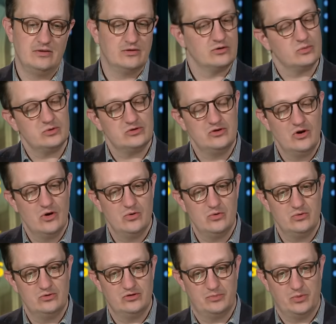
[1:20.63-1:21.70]
There was
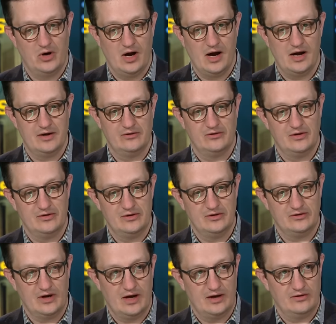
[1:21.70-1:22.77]
no surprise that
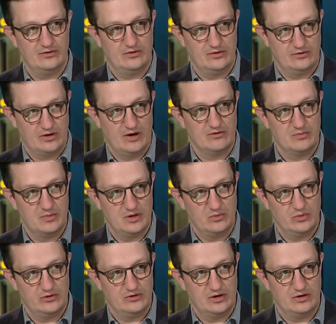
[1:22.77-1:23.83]
these guys, this
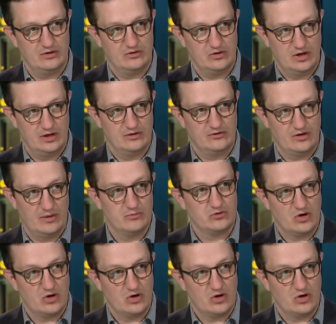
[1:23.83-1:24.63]
government, was in some